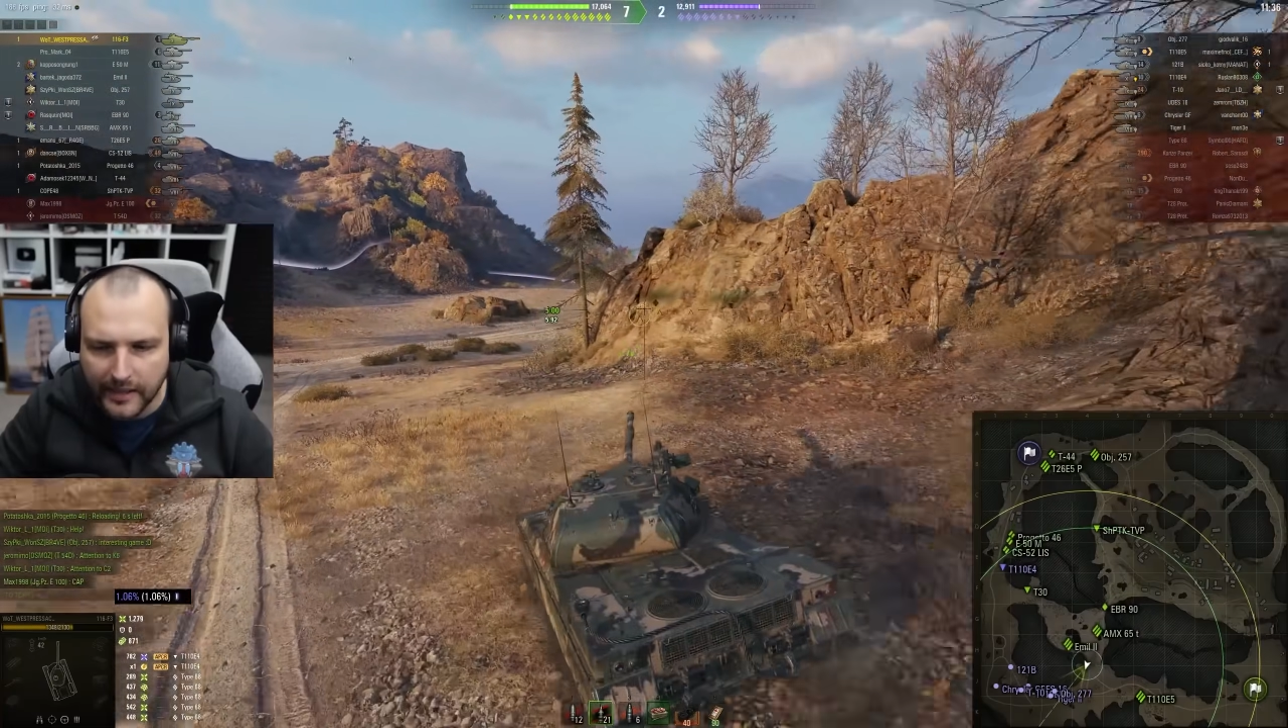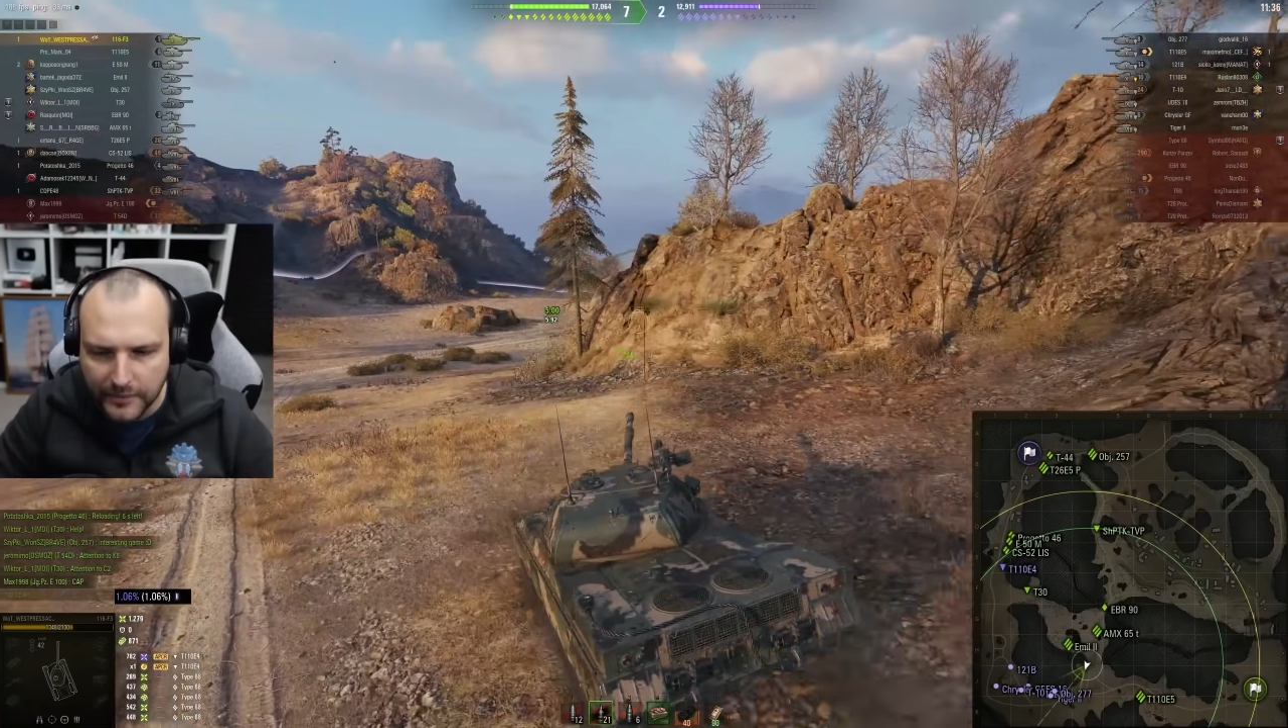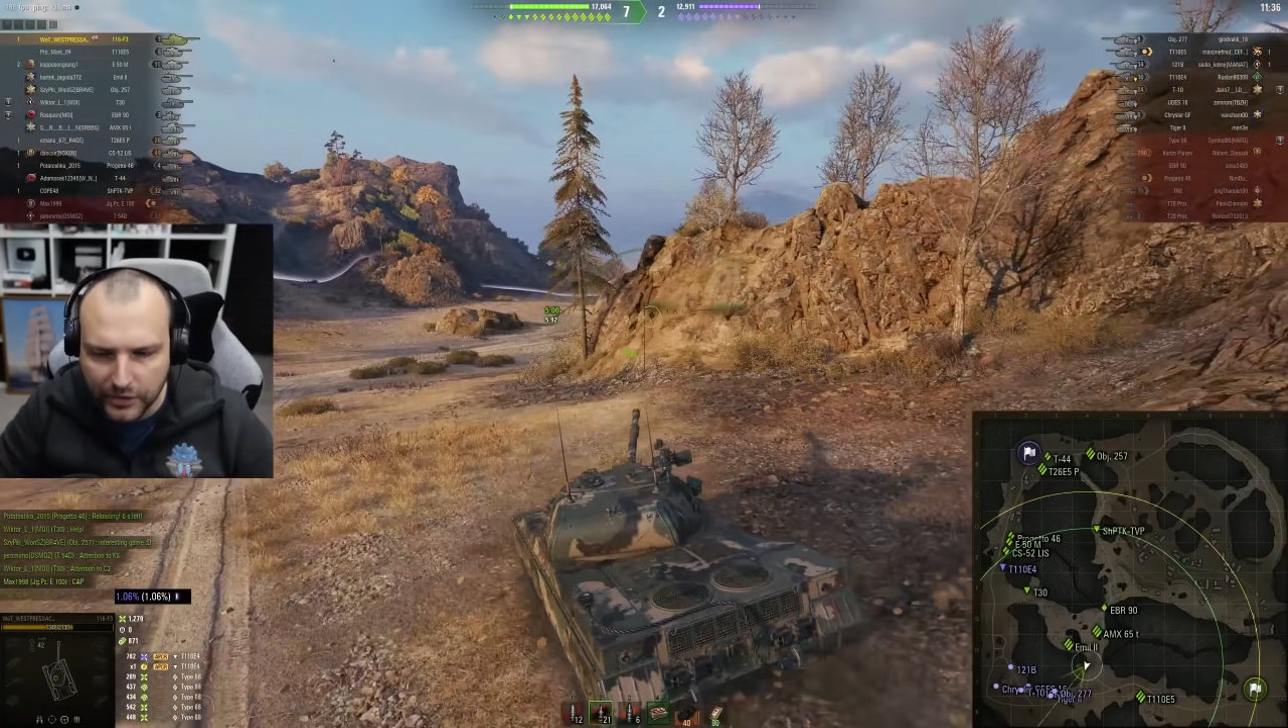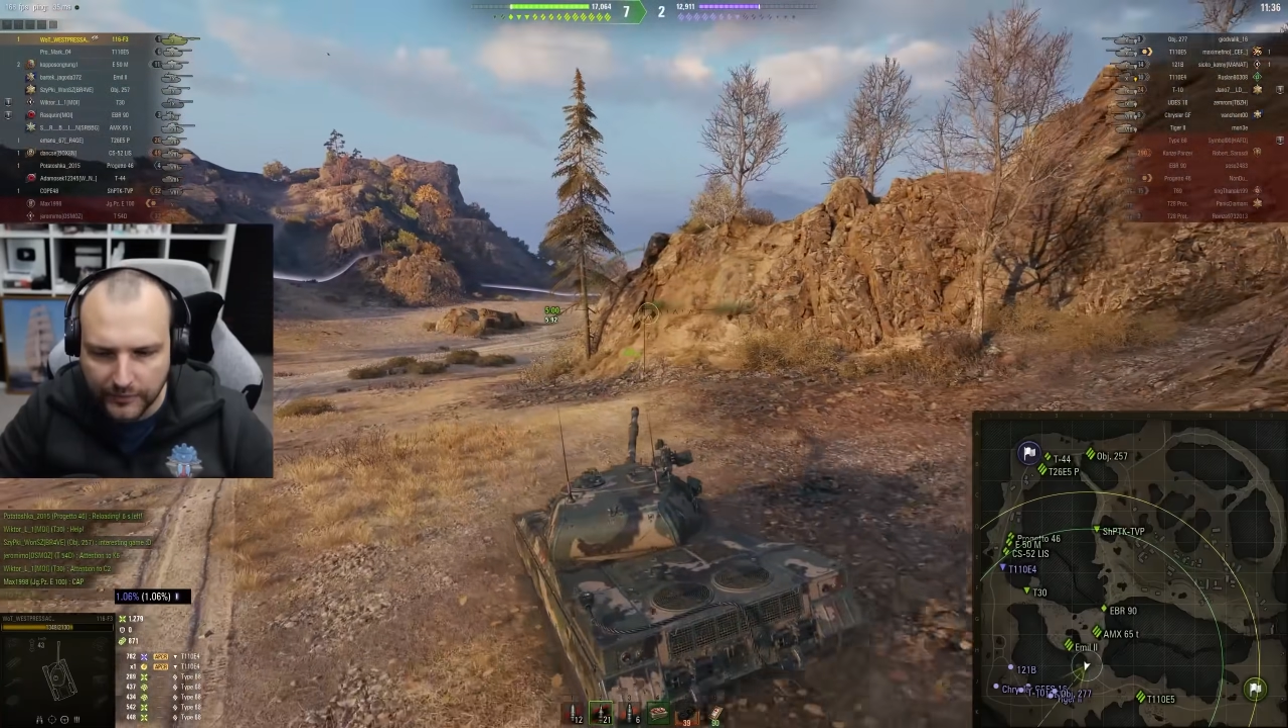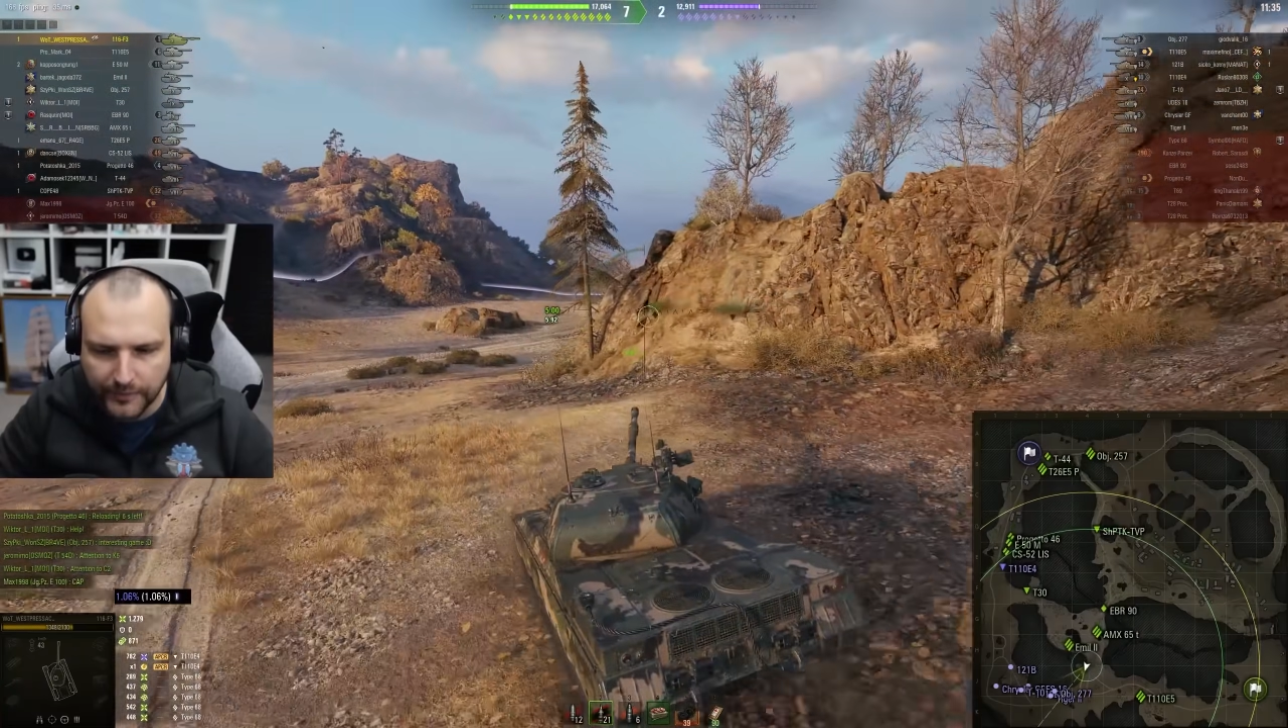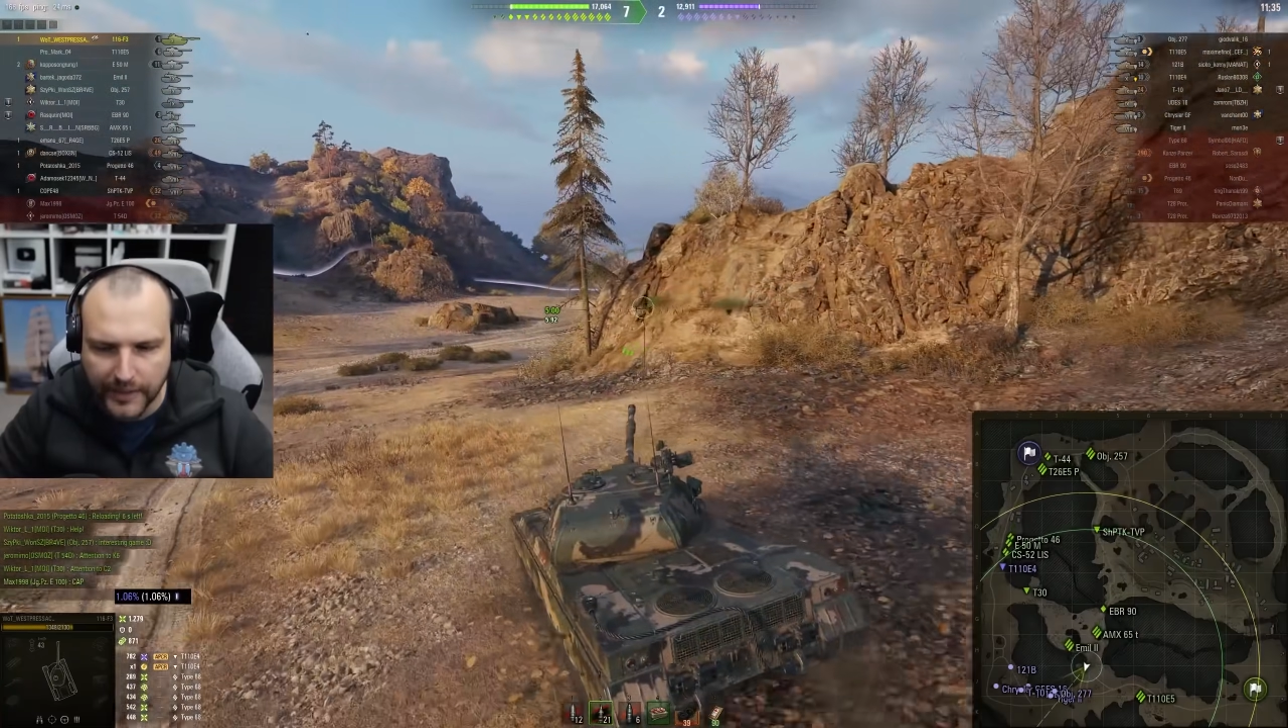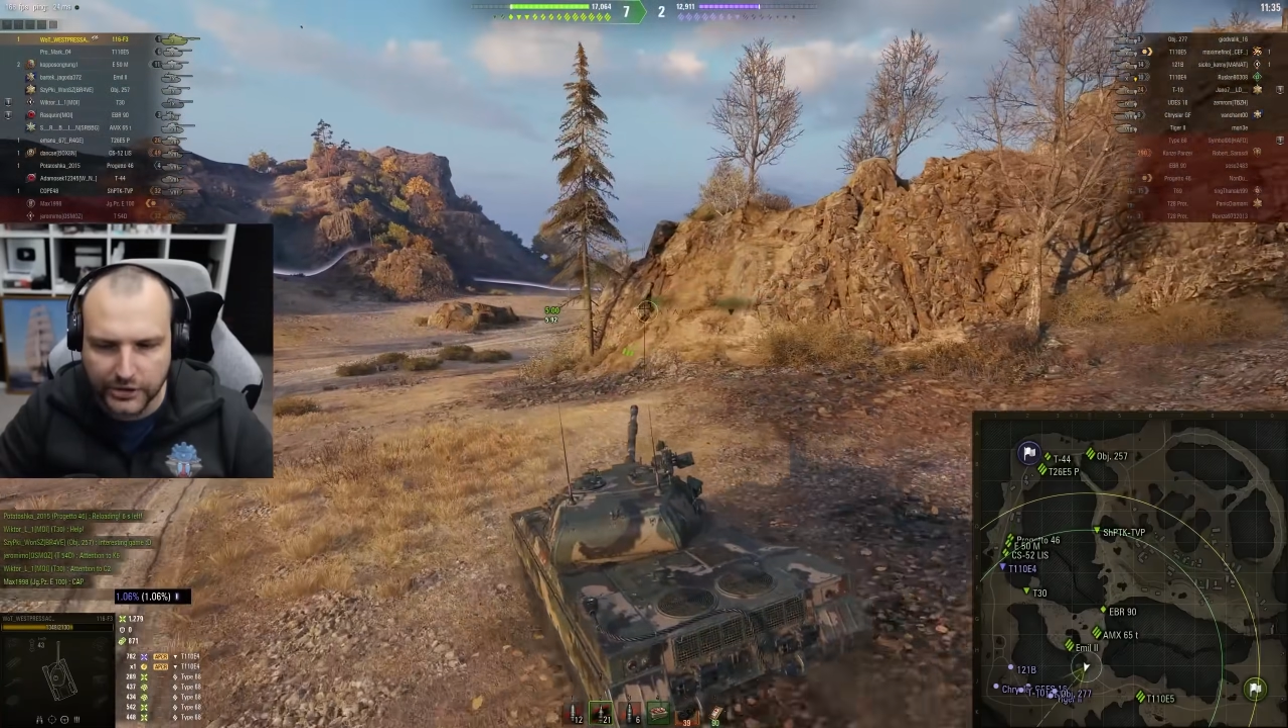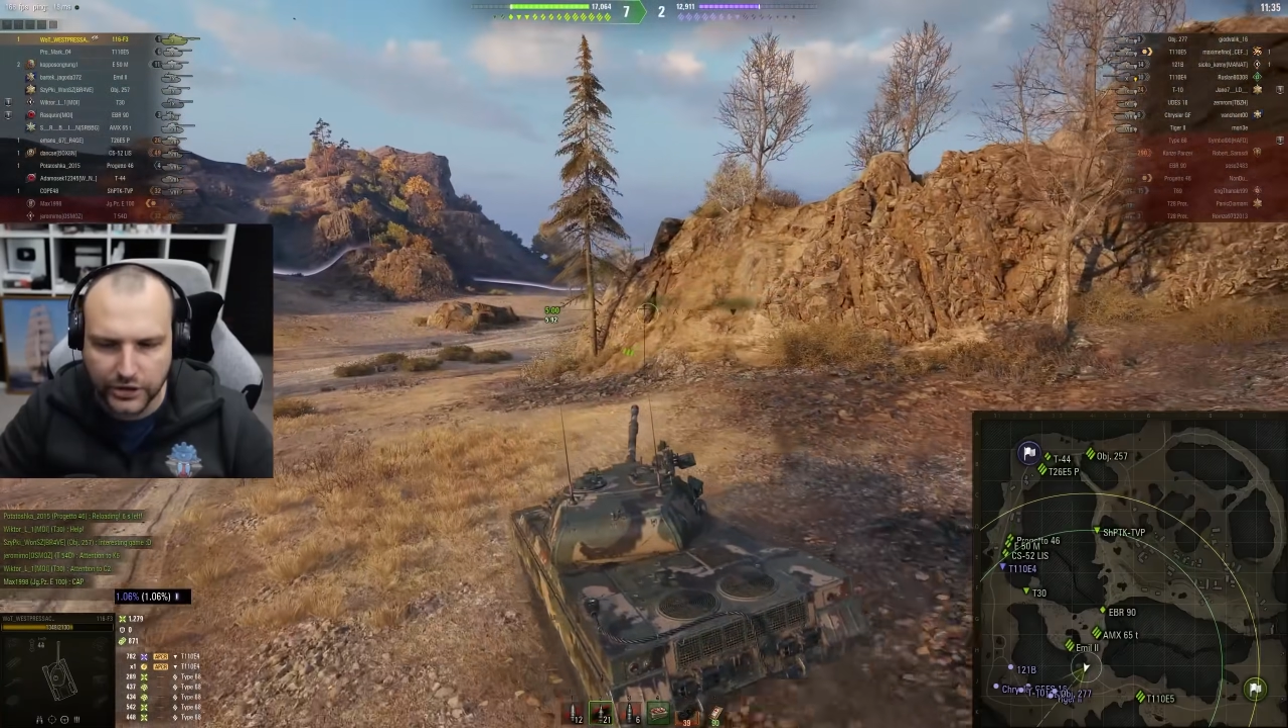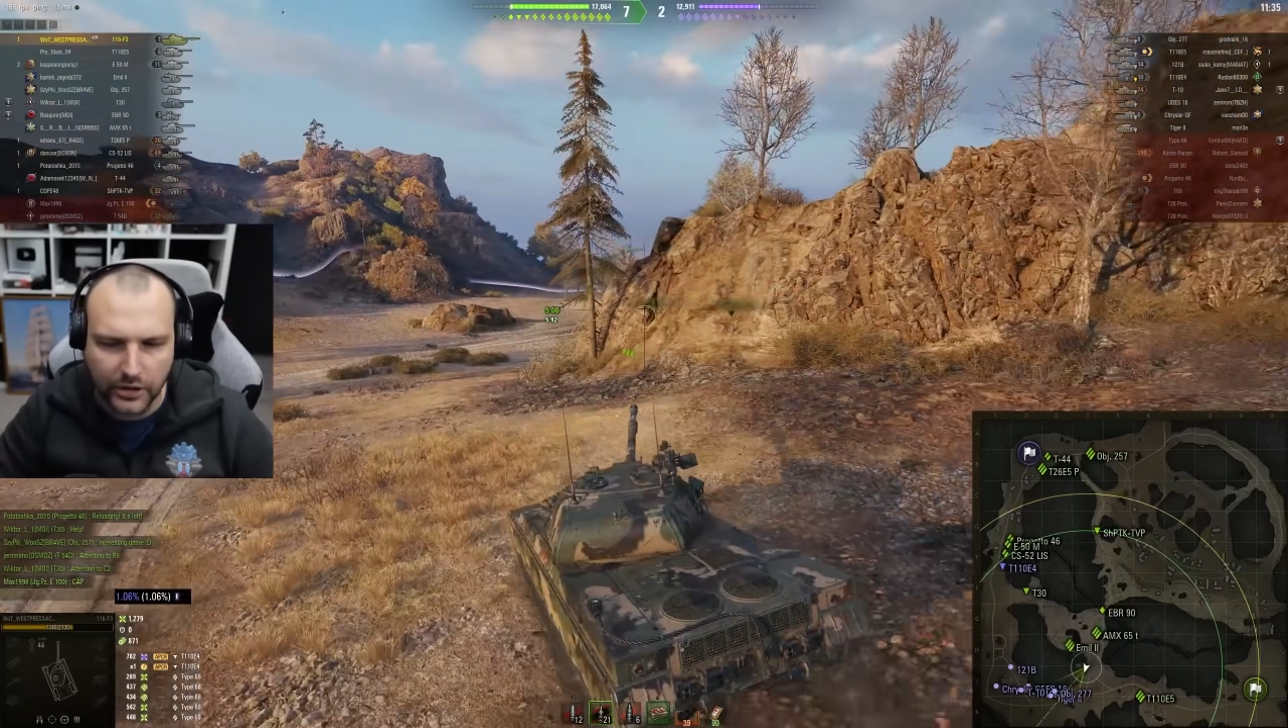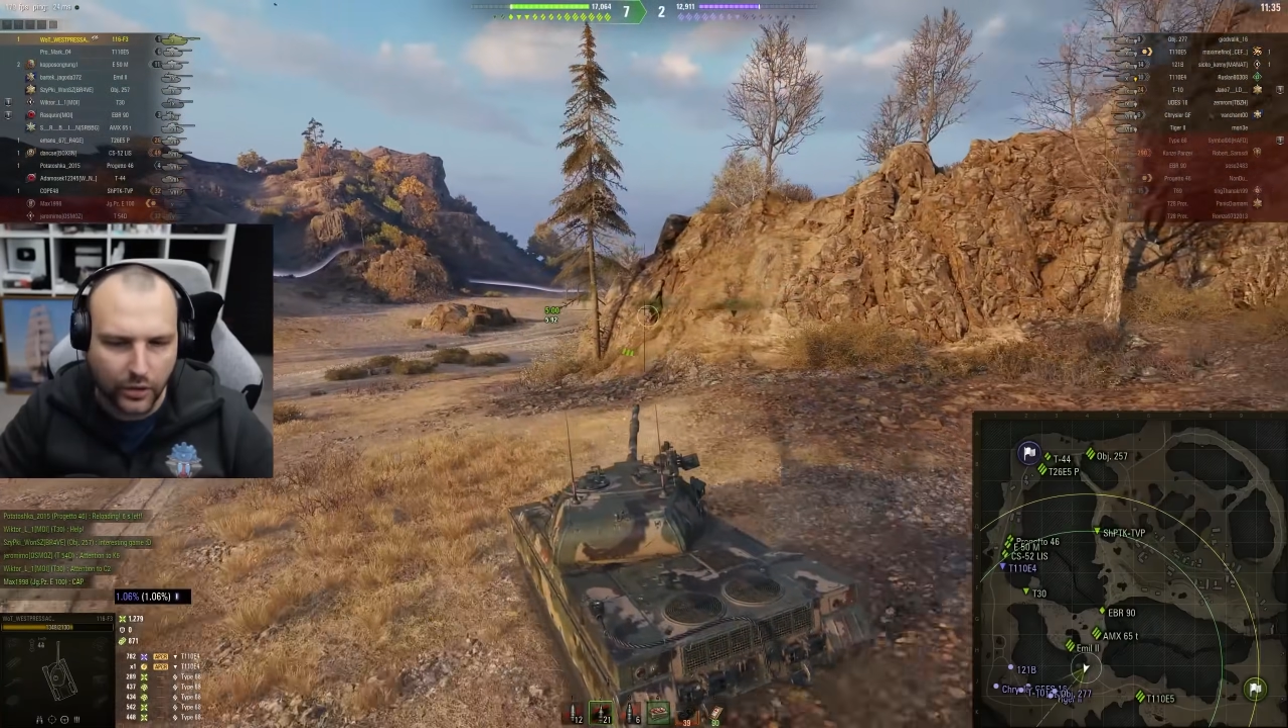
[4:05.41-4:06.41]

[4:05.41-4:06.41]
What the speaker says: a bit of pressure,